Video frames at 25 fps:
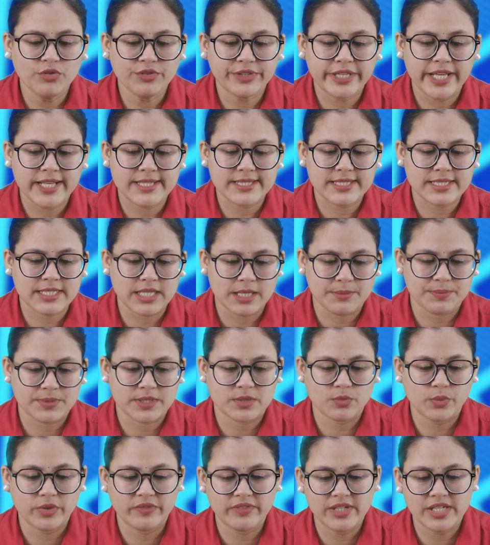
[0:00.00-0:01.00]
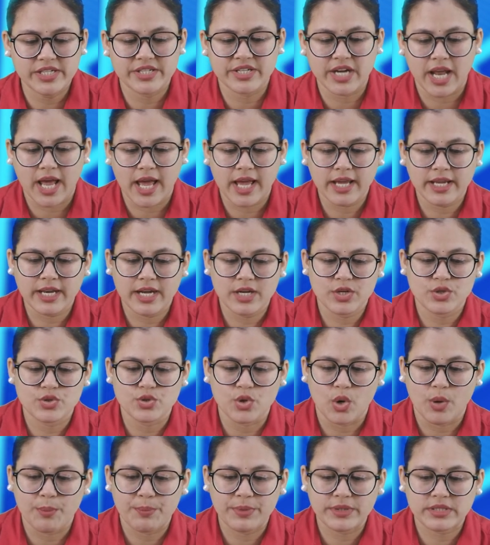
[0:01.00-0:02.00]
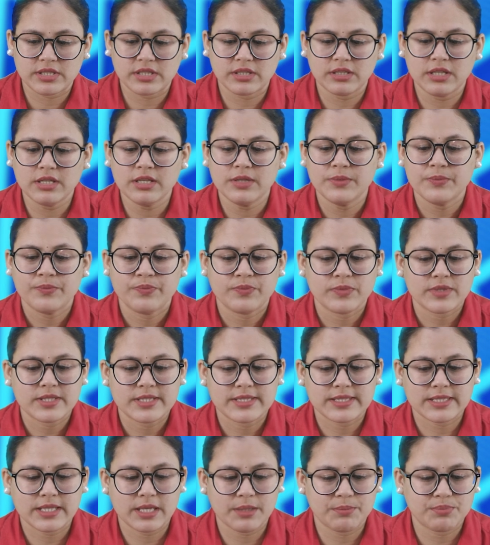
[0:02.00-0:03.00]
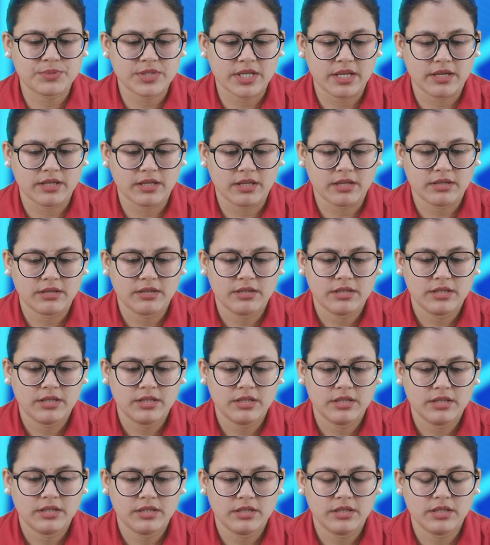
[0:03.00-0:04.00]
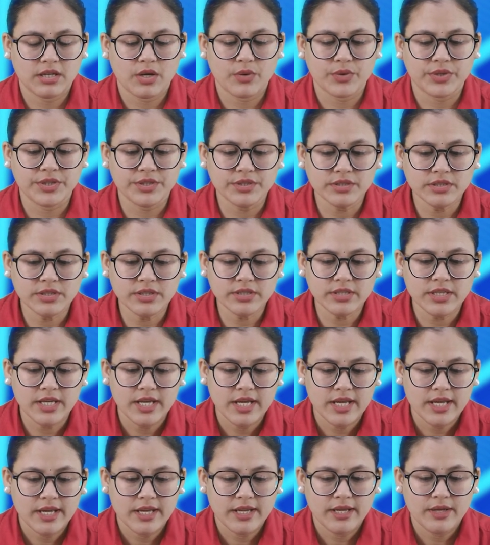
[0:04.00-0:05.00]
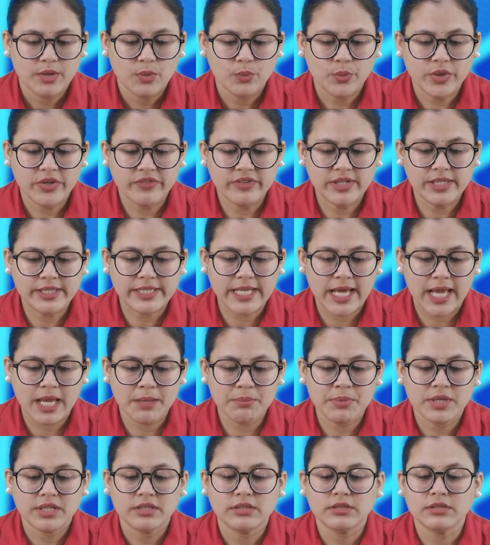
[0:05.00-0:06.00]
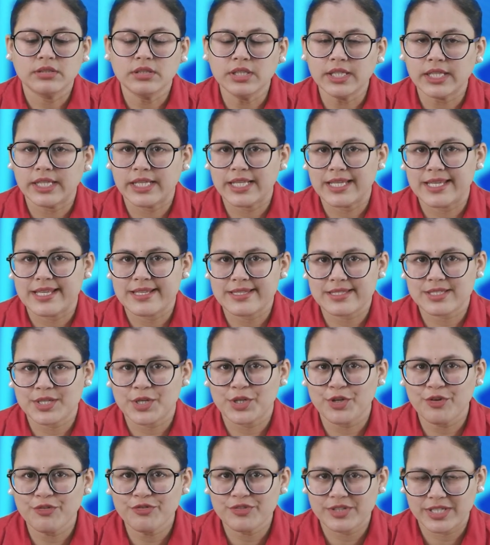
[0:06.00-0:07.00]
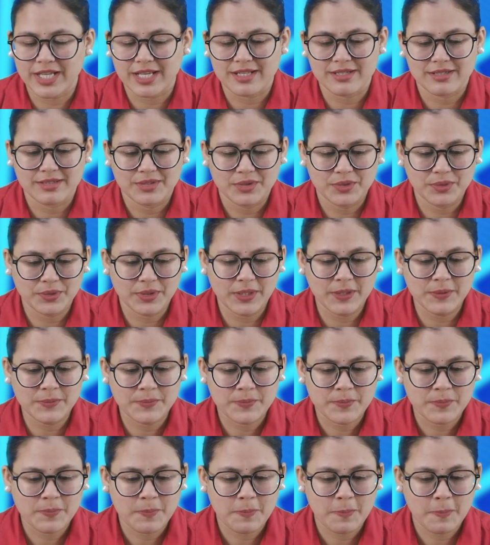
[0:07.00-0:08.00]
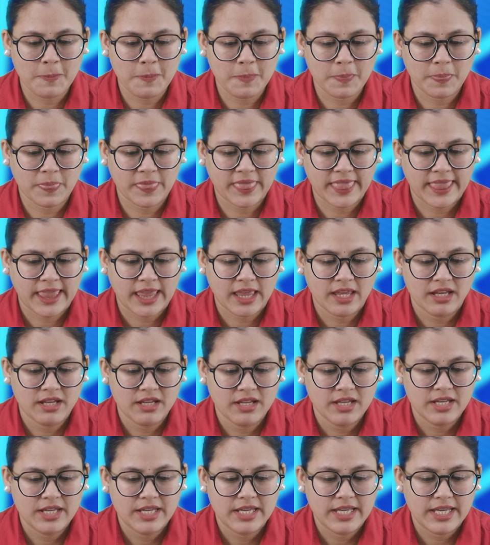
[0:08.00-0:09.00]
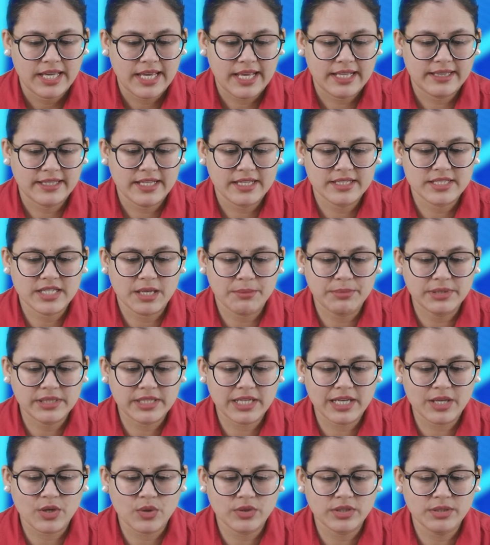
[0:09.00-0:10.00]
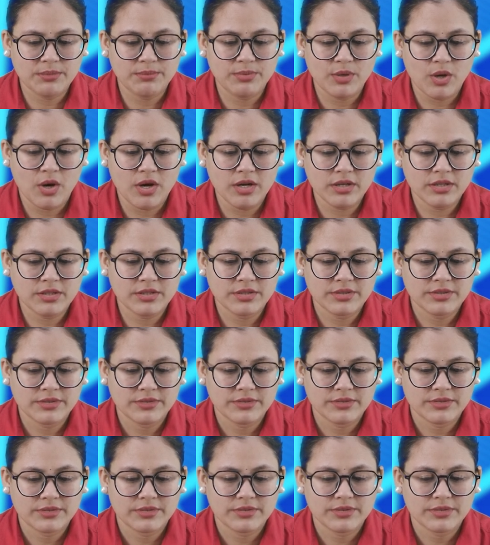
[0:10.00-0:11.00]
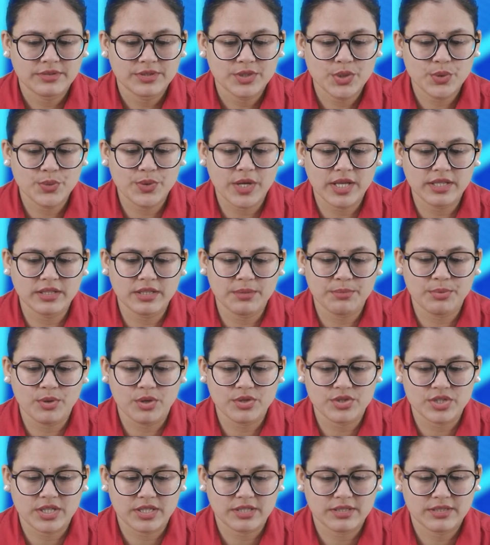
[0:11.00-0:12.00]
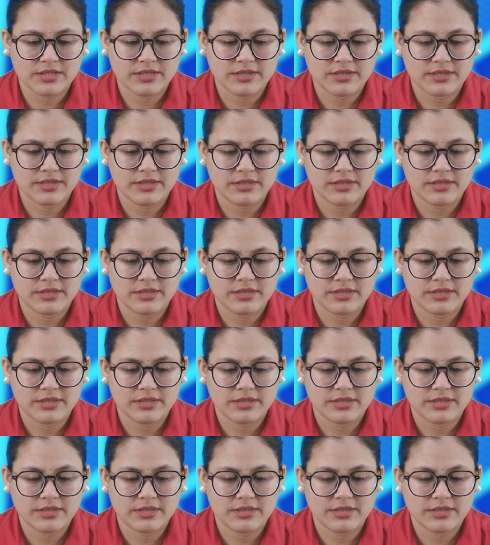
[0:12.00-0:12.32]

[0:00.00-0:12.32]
10 steps. We will drag and drop it in the script area. Now here we will type 30 instead of 10. Okay. And then double click on the block to run the project.